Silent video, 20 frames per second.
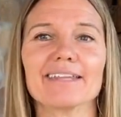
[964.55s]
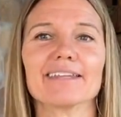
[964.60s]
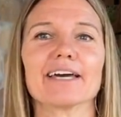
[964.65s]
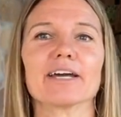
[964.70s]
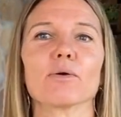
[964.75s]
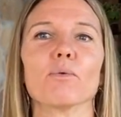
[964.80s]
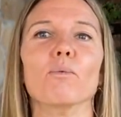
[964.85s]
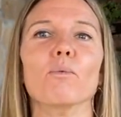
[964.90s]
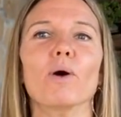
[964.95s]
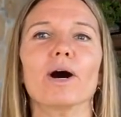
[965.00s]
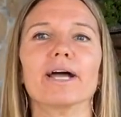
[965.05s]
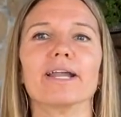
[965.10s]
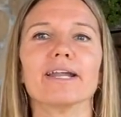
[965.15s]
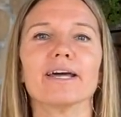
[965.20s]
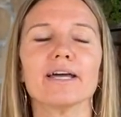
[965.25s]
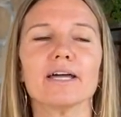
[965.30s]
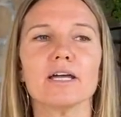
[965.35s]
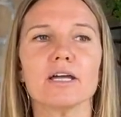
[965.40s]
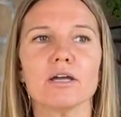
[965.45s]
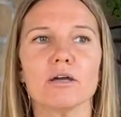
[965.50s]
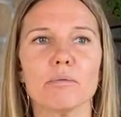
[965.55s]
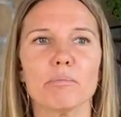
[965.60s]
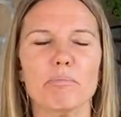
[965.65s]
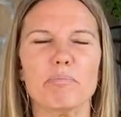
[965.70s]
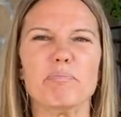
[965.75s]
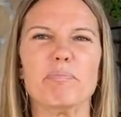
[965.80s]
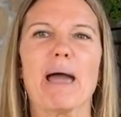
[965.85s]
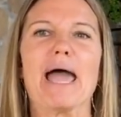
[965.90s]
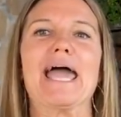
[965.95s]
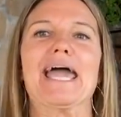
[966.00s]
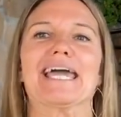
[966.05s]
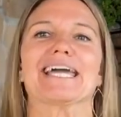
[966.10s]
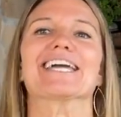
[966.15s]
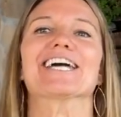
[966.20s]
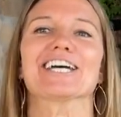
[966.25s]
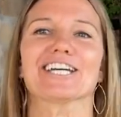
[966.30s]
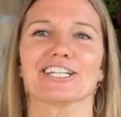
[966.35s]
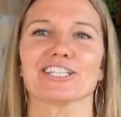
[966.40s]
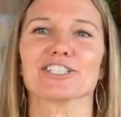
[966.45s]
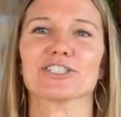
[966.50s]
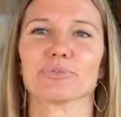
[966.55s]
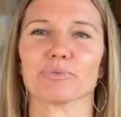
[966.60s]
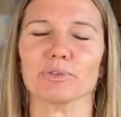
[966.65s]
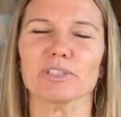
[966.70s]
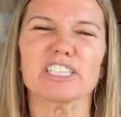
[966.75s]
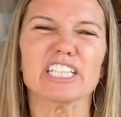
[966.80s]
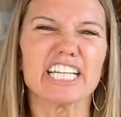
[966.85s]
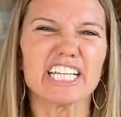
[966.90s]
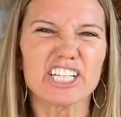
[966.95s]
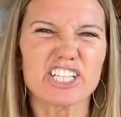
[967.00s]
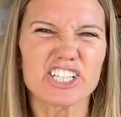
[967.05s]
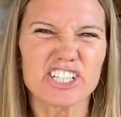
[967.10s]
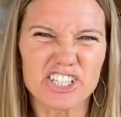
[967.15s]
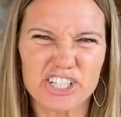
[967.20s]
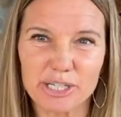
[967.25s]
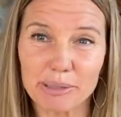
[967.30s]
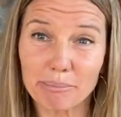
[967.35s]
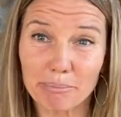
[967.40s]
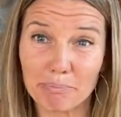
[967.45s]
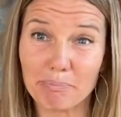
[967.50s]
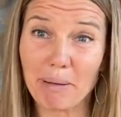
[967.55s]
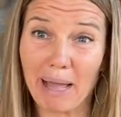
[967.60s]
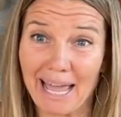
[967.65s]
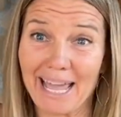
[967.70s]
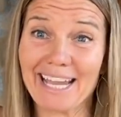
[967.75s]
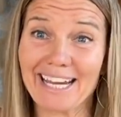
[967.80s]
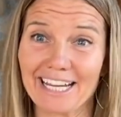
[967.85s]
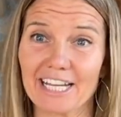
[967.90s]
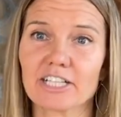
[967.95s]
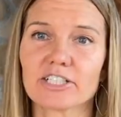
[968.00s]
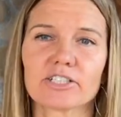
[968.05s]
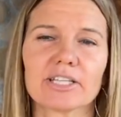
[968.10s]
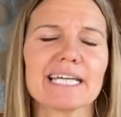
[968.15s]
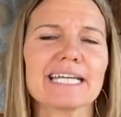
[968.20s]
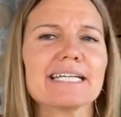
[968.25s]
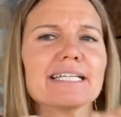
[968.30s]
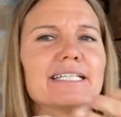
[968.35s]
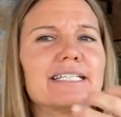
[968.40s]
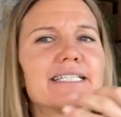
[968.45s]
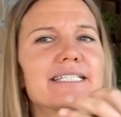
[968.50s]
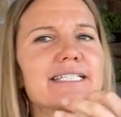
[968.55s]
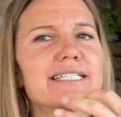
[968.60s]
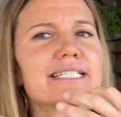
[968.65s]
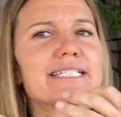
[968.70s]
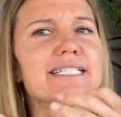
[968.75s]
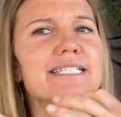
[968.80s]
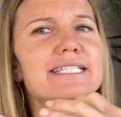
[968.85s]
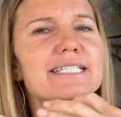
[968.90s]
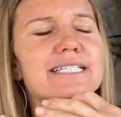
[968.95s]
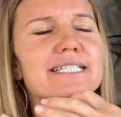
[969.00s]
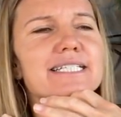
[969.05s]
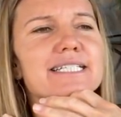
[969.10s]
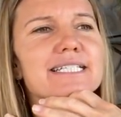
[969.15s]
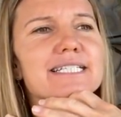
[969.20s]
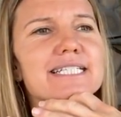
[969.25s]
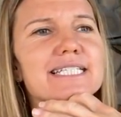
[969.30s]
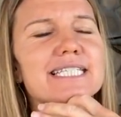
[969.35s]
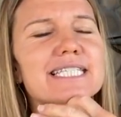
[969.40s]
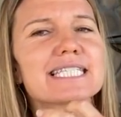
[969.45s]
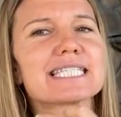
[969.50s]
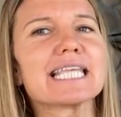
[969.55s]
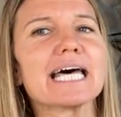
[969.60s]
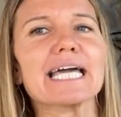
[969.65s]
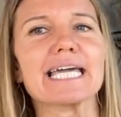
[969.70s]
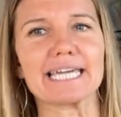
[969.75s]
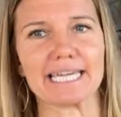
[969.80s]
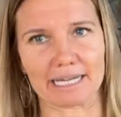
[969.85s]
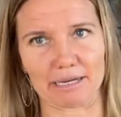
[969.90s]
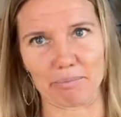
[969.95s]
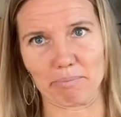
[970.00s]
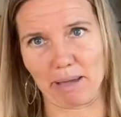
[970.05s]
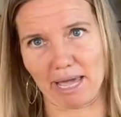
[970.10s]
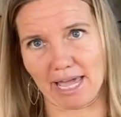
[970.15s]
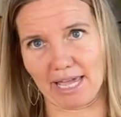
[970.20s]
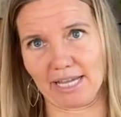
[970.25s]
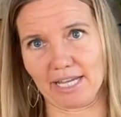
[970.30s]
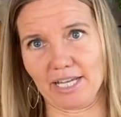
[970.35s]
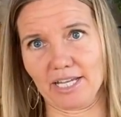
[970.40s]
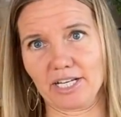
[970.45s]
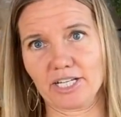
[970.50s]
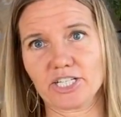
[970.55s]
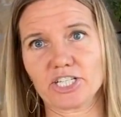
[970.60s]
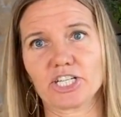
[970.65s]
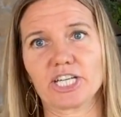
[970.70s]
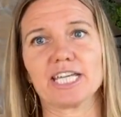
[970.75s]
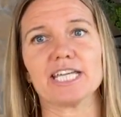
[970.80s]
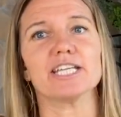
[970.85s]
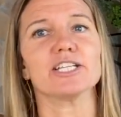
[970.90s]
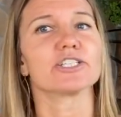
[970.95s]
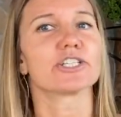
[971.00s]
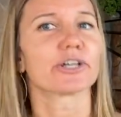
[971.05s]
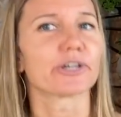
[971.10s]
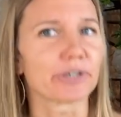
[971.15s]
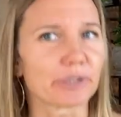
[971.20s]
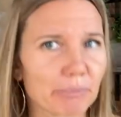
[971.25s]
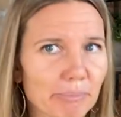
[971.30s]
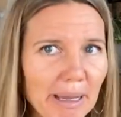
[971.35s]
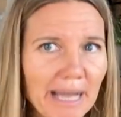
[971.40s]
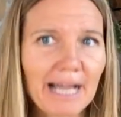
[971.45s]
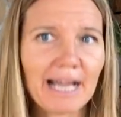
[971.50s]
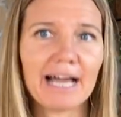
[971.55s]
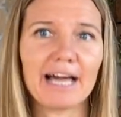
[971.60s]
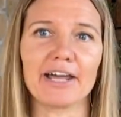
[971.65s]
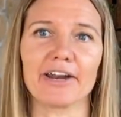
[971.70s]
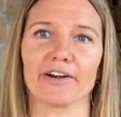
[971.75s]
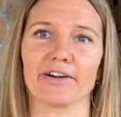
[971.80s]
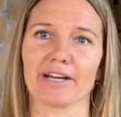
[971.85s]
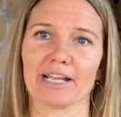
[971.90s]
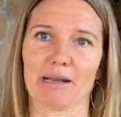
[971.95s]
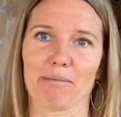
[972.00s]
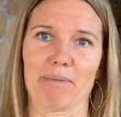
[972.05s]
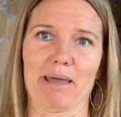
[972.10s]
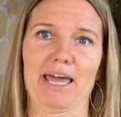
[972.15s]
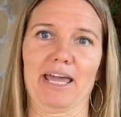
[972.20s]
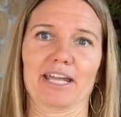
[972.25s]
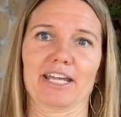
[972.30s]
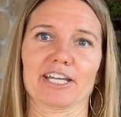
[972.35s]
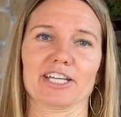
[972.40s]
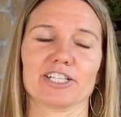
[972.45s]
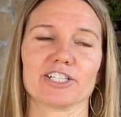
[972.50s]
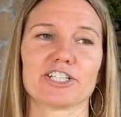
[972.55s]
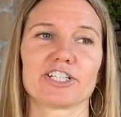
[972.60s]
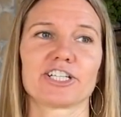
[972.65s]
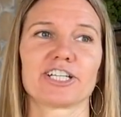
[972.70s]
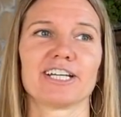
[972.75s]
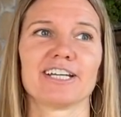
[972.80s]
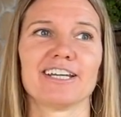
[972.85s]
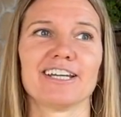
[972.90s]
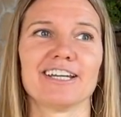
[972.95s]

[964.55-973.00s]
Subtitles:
Like what baggage, relationship baggage, like psychic baggage, internal patterning baggage.